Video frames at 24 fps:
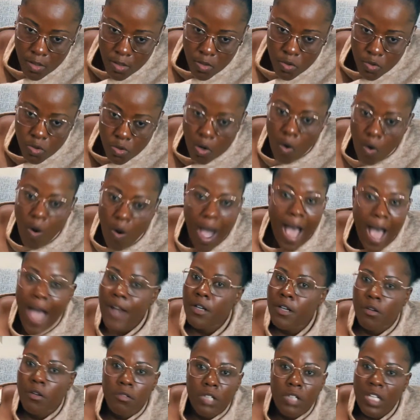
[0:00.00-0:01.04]
So
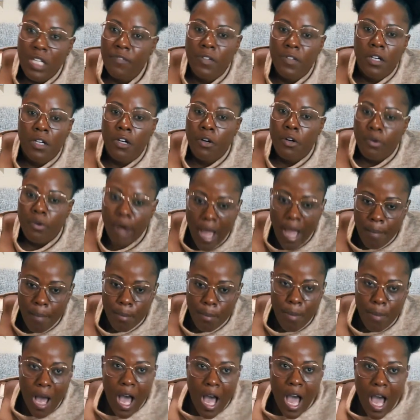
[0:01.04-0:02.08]
I don't give a crap
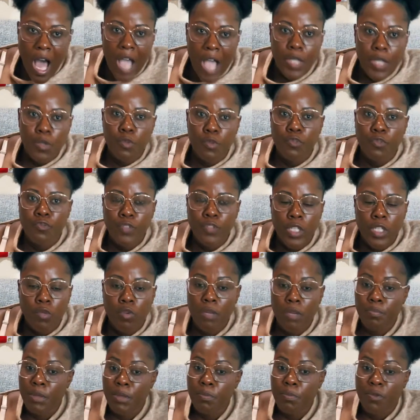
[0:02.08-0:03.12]
about how you feel
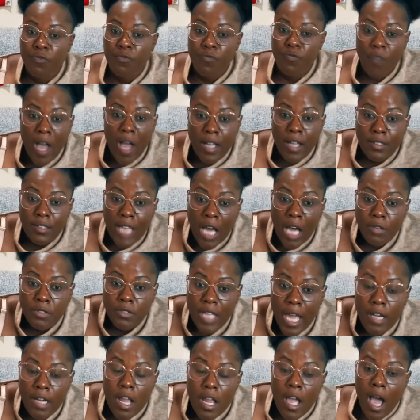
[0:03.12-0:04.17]
when people find out
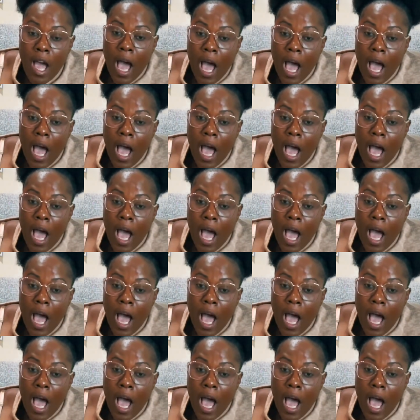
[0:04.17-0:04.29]
that